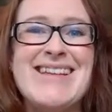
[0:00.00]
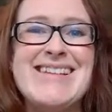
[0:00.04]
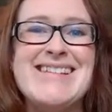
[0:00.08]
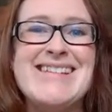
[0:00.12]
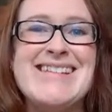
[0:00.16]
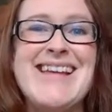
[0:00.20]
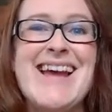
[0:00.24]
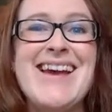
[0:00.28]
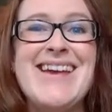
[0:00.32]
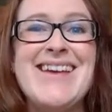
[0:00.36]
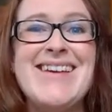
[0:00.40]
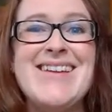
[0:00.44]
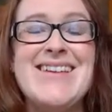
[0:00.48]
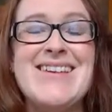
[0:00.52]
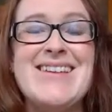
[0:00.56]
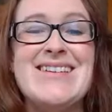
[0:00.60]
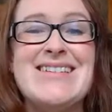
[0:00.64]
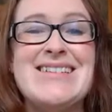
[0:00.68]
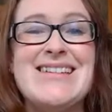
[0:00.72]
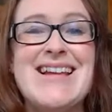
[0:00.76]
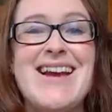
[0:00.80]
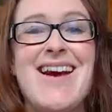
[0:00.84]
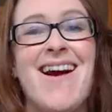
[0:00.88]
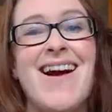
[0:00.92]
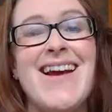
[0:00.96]
So
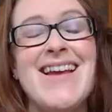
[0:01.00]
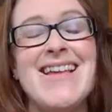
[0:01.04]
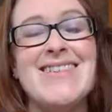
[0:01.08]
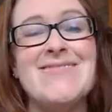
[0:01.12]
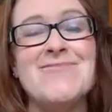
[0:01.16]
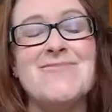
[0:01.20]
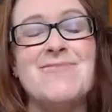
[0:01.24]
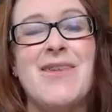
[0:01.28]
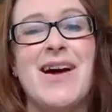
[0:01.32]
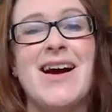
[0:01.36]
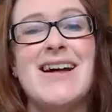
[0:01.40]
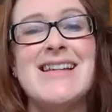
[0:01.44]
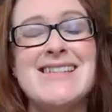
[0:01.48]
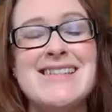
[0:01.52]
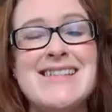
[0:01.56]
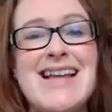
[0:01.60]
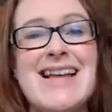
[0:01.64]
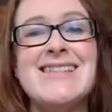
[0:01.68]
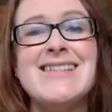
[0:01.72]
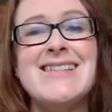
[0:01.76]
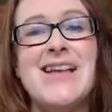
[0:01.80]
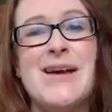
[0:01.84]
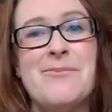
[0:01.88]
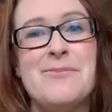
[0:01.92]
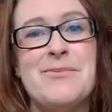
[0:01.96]
I
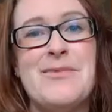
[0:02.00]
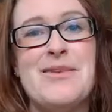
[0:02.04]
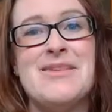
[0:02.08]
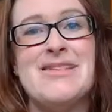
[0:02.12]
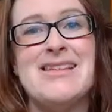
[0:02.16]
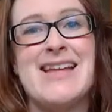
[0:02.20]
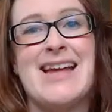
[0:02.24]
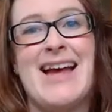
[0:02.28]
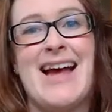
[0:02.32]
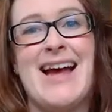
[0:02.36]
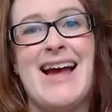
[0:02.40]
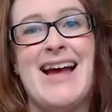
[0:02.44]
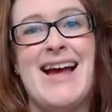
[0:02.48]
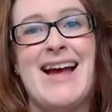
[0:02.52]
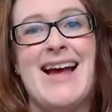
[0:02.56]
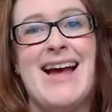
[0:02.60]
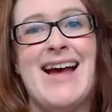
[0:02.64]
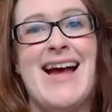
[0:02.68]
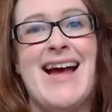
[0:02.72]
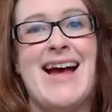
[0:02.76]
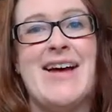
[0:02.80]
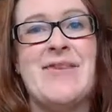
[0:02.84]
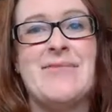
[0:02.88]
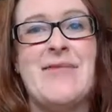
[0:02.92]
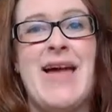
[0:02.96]
set up Musica
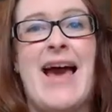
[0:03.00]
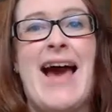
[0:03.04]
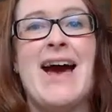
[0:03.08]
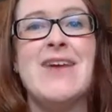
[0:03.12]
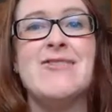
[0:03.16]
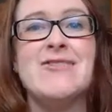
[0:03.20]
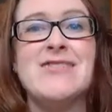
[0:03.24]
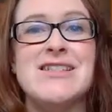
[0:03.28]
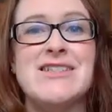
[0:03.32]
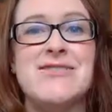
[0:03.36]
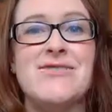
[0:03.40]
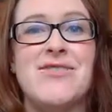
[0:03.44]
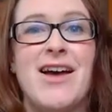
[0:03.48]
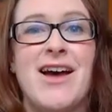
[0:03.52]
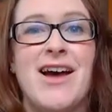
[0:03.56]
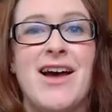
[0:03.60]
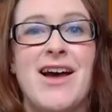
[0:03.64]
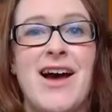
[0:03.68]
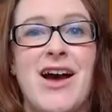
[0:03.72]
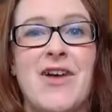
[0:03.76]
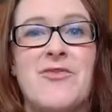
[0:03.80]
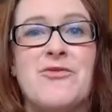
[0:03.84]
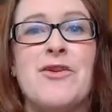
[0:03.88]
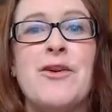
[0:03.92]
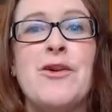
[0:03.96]
out of
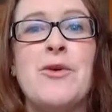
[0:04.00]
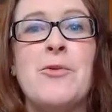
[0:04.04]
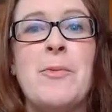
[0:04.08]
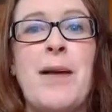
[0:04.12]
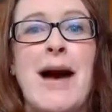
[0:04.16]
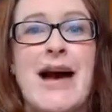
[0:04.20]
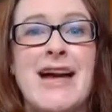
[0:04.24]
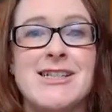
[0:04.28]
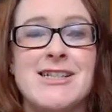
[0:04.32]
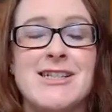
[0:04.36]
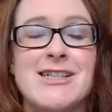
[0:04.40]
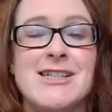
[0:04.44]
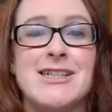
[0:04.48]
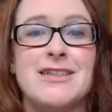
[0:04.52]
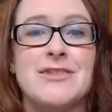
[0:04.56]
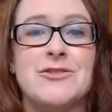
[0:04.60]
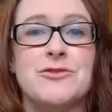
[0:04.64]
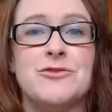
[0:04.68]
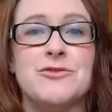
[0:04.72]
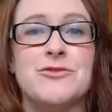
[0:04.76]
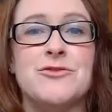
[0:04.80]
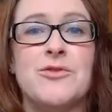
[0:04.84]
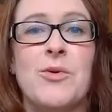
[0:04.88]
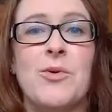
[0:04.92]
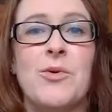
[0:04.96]
a real passion
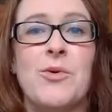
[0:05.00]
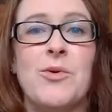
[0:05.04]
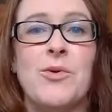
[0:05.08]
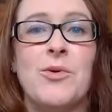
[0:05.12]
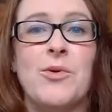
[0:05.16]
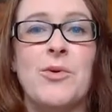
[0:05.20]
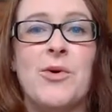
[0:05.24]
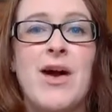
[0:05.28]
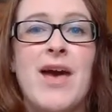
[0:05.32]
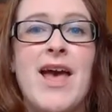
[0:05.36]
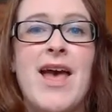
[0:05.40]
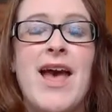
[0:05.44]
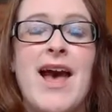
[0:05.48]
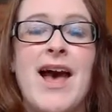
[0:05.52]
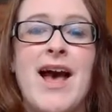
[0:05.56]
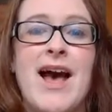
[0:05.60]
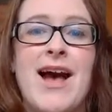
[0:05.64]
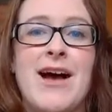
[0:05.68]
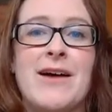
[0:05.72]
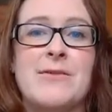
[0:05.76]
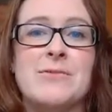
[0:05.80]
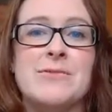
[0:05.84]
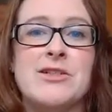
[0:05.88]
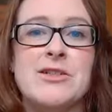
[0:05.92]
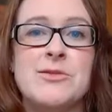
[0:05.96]
for
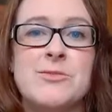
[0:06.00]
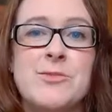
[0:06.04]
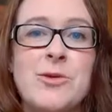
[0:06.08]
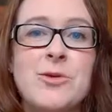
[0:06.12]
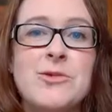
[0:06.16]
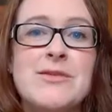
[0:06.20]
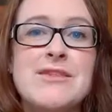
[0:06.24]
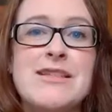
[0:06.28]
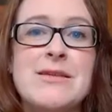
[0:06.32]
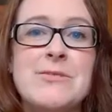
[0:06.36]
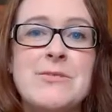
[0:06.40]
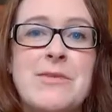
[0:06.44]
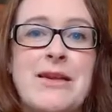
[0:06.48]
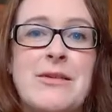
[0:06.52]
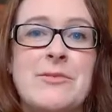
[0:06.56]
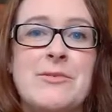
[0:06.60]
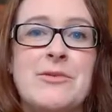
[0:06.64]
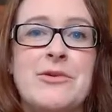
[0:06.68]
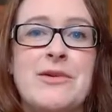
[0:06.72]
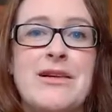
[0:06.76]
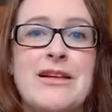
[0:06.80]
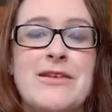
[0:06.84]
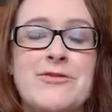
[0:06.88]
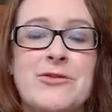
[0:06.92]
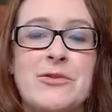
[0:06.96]
supporting
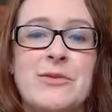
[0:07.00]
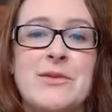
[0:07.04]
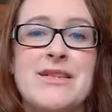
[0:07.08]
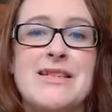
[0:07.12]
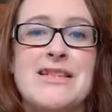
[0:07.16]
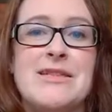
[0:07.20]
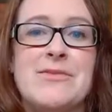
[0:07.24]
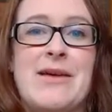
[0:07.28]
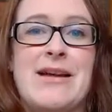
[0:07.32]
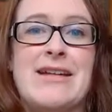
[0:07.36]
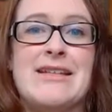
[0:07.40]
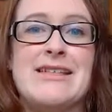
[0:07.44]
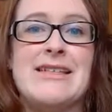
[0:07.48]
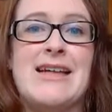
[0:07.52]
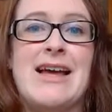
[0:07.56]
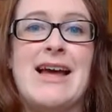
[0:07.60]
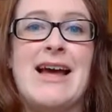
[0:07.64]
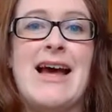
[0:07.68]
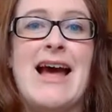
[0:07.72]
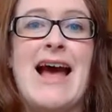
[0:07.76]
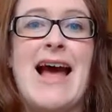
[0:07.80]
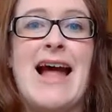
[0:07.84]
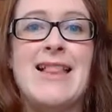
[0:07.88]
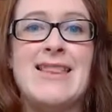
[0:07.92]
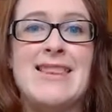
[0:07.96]
people living with
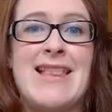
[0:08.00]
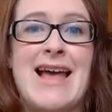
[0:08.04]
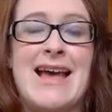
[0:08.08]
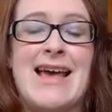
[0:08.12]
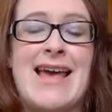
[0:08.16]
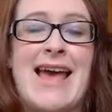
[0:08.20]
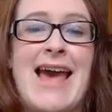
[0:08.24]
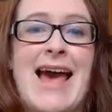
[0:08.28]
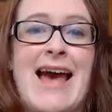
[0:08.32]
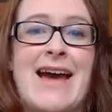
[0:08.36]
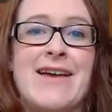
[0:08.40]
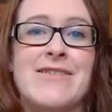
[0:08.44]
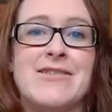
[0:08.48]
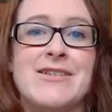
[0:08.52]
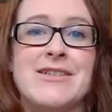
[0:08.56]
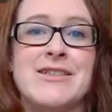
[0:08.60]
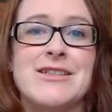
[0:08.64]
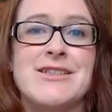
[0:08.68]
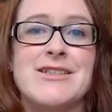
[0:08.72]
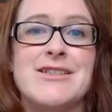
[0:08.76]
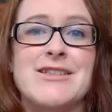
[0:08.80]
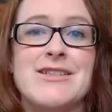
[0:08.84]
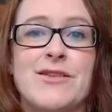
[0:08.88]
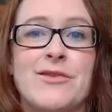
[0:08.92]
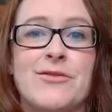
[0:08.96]
dementia and their
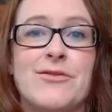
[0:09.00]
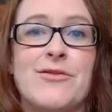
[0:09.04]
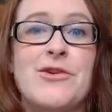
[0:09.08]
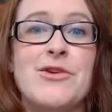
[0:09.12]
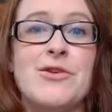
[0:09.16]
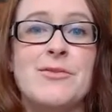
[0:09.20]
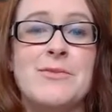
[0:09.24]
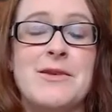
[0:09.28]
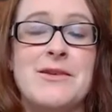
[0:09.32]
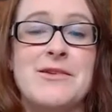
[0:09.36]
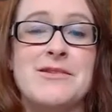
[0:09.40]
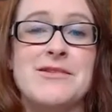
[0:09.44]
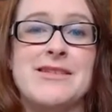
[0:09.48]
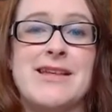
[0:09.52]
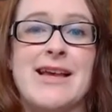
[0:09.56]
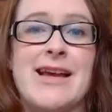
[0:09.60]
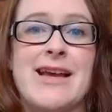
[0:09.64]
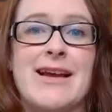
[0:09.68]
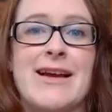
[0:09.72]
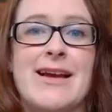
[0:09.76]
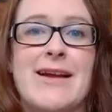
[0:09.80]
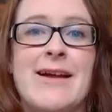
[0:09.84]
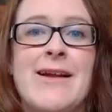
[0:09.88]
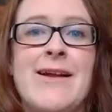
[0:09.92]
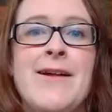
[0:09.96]
carers through
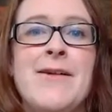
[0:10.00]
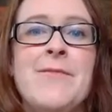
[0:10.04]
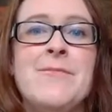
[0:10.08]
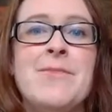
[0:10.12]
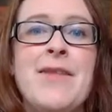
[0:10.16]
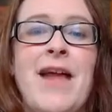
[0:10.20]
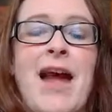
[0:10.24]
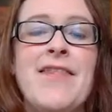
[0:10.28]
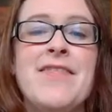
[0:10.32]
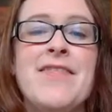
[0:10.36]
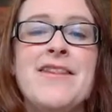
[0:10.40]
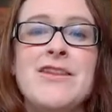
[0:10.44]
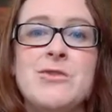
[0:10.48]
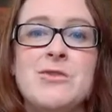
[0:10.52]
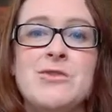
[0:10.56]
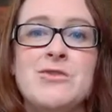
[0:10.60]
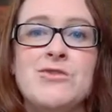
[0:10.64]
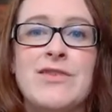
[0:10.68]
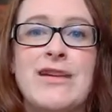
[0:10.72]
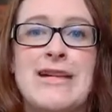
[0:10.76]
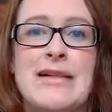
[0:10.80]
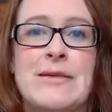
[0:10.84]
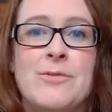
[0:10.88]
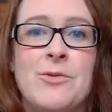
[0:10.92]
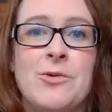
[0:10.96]
music. And this was
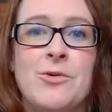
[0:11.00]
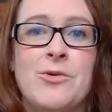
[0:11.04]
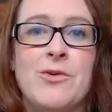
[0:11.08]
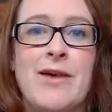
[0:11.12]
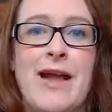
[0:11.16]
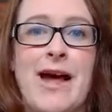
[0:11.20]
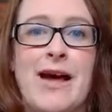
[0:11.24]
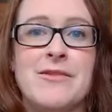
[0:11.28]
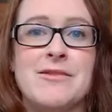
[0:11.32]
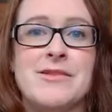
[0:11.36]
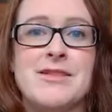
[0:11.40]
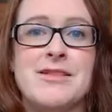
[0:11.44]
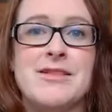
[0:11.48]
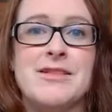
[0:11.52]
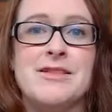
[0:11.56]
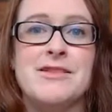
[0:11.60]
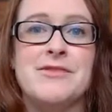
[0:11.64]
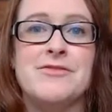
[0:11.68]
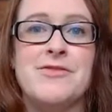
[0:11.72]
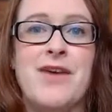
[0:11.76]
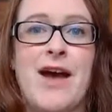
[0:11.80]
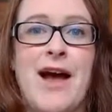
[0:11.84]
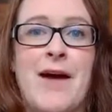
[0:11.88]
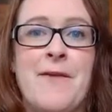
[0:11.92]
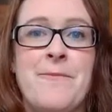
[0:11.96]
really born out
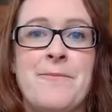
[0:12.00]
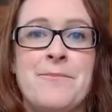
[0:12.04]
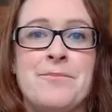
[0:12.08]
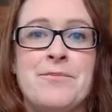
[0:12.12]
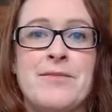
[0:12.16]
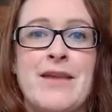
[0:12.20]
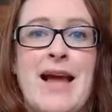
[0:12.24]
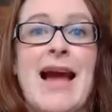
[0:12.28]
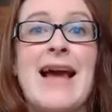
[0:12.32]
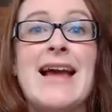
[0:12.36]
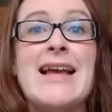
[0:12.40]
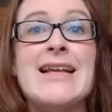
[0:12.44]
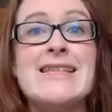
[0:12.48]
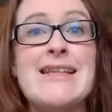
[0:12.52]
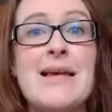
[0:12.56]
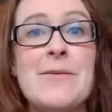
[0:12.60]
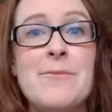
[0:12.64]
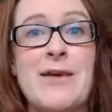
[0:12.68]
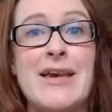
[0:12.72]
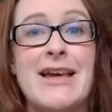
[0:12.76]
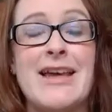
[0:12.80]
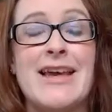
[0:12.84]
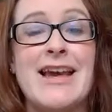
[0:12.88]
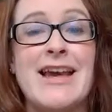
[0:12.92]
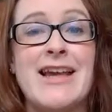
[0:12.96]
of
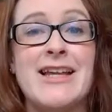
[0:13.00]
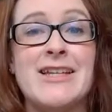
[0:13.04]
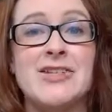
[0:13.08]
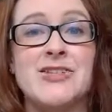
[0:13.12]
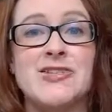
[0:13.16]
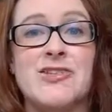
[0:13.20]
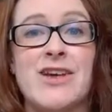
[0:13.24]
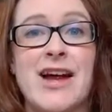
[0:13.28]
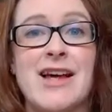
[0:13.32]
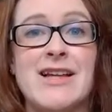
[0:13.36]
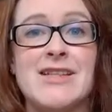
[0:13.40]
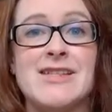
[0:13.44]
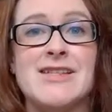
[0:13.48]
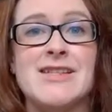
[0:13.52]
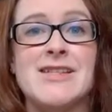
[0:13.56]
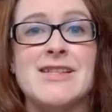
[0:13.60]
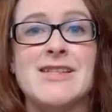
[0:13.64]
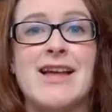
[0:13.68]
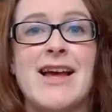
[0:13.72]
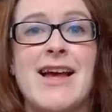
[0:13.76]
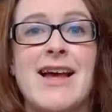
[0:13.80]
academic interest.